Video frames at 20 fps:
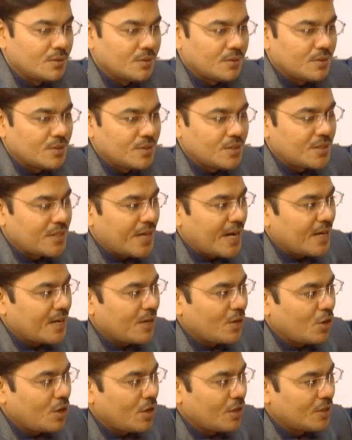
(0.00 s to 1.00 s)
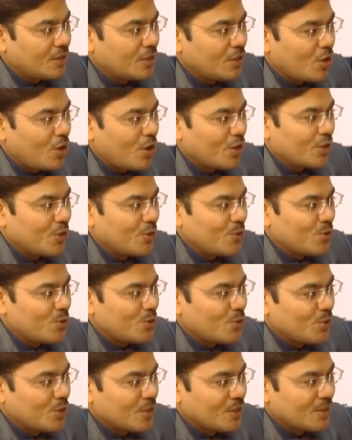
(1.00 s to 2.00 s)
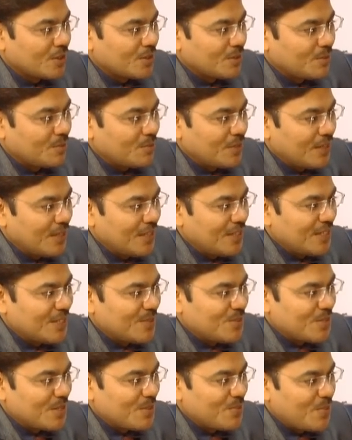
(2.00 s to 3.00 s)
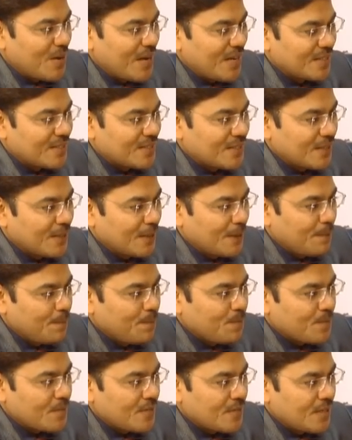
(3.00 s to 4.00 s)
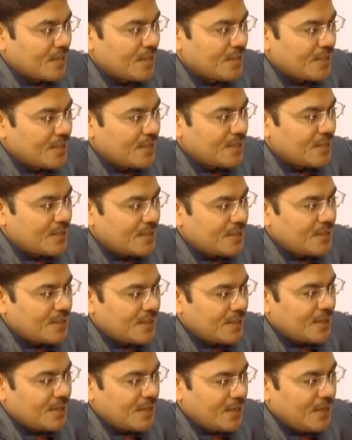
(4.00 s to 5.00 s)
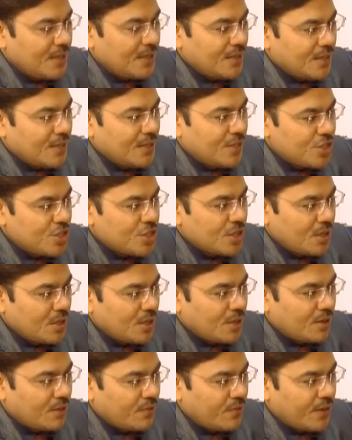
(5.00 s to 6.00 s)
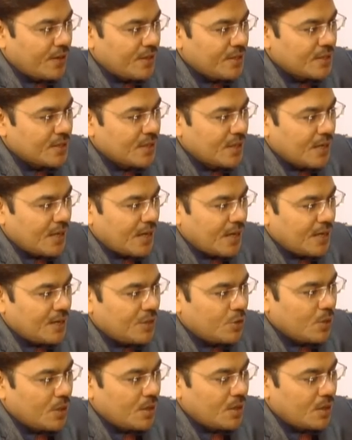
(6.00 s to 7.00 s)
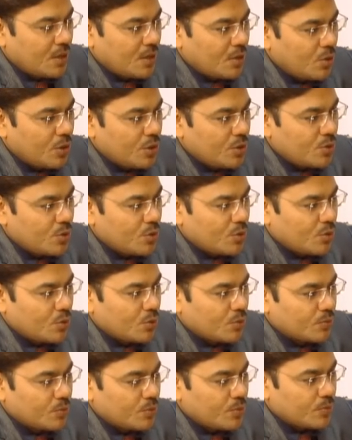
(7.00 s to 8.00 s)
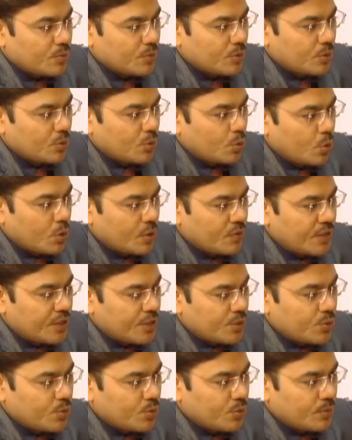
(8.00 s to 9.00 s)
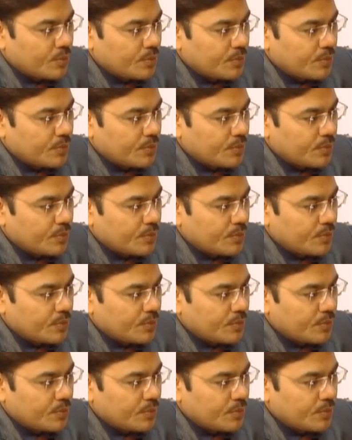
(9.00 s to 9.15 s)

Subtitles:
stand in the long queues to the ATMs and banks. Is it really initial phase and it will going to over very soon?